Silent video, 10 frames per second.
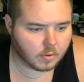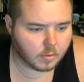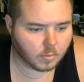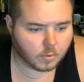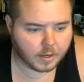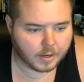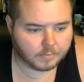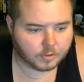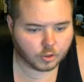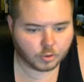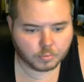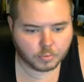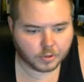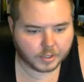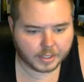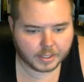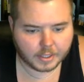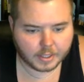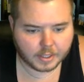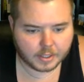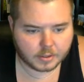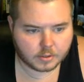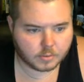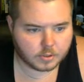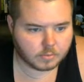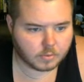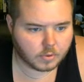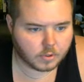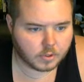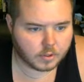we'll have to put in a switchboard.